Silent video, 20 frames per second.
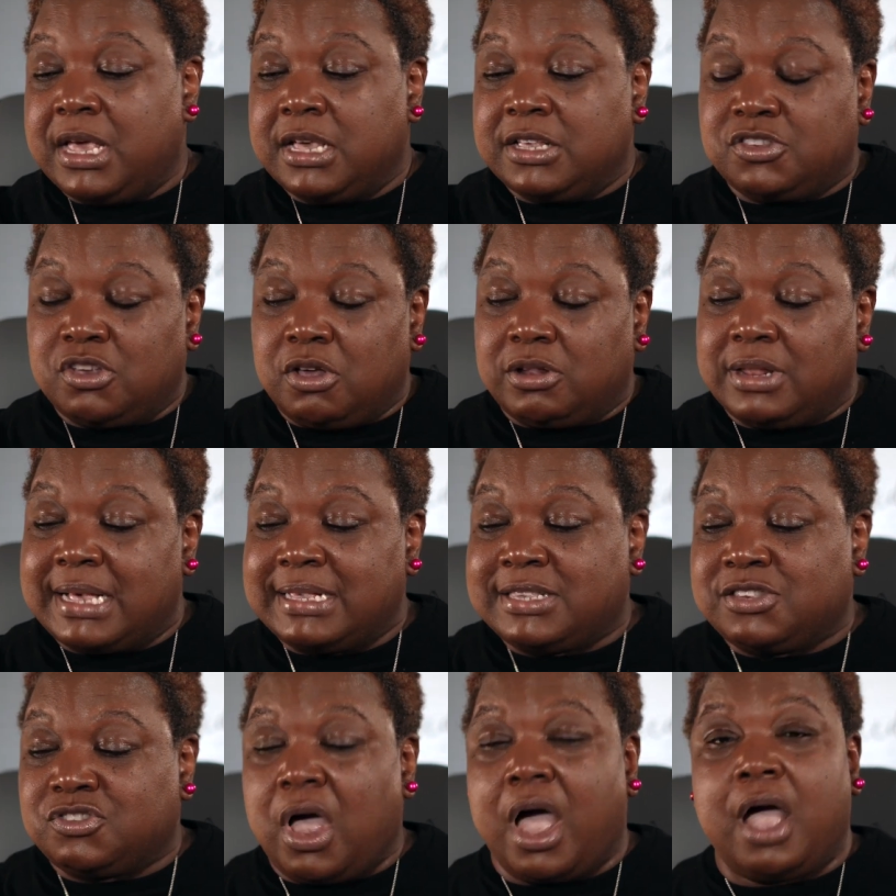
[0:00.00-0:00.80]
So
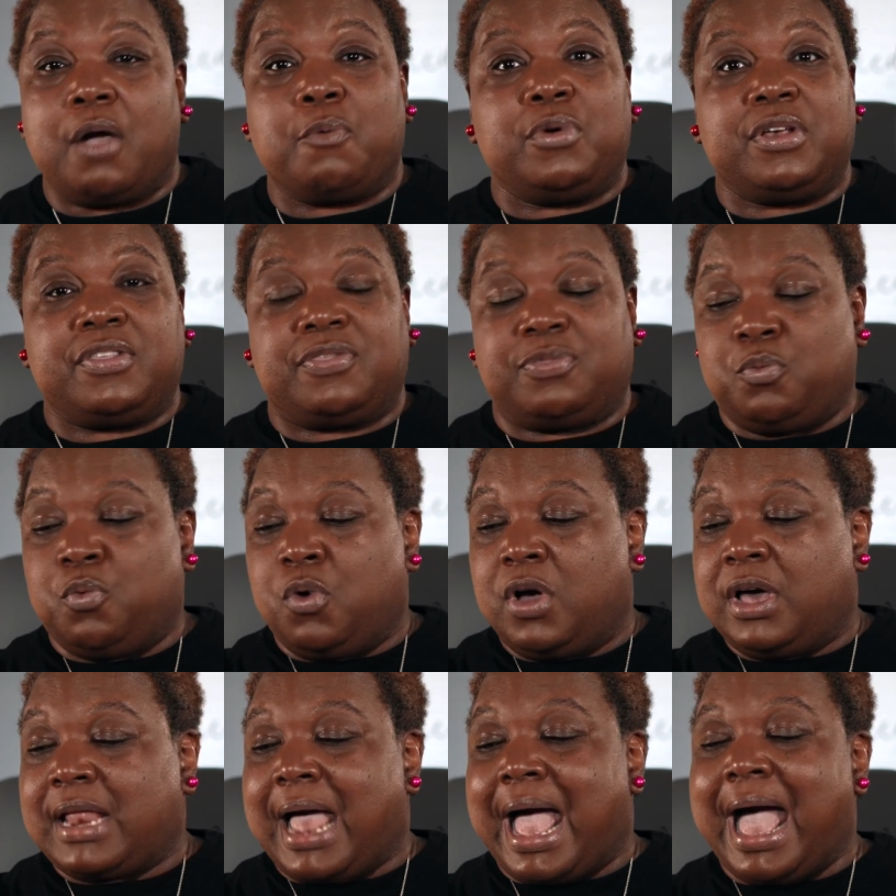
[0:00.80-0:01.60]
let's start with
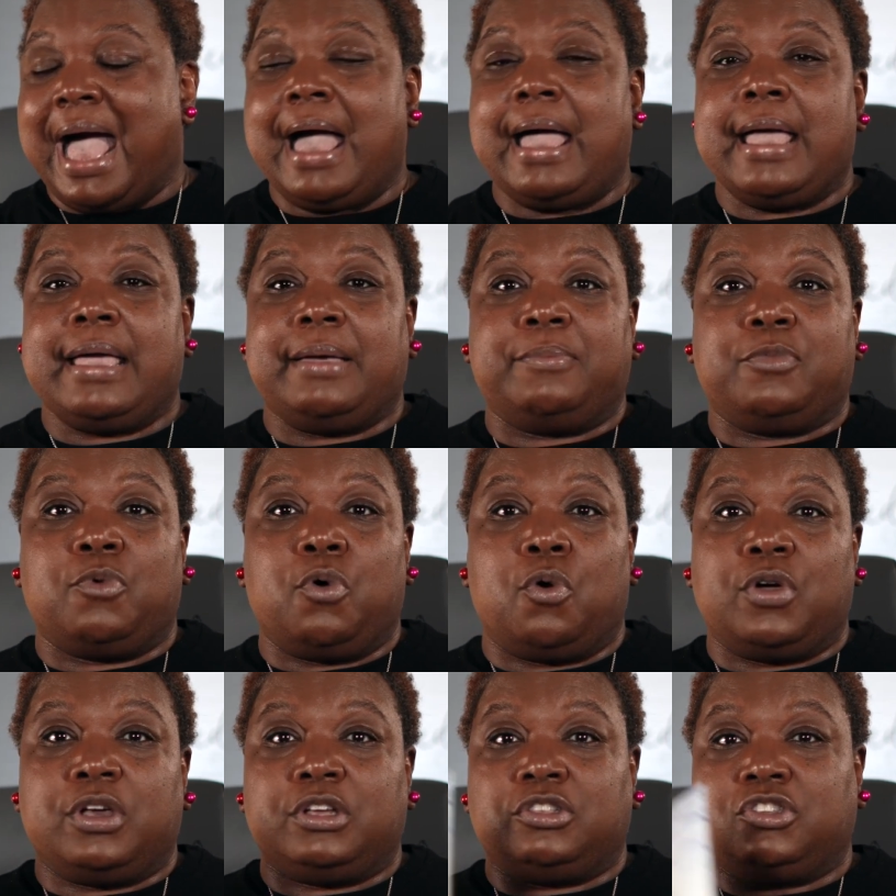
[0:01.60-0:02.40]
what I am
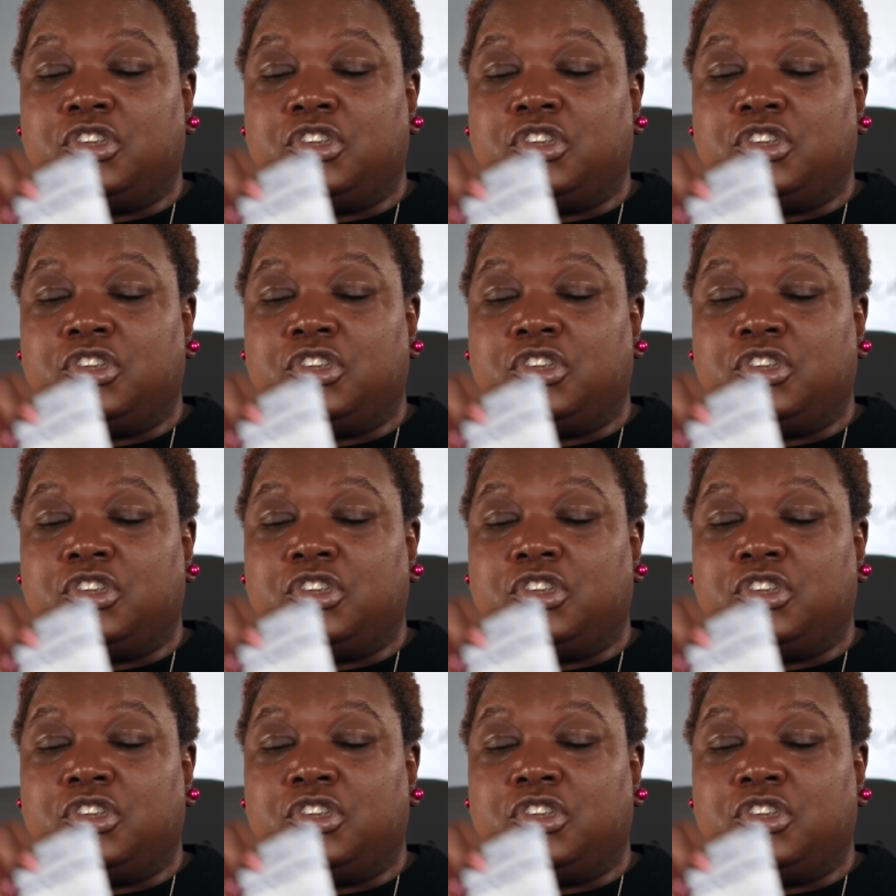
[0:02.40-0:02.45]
going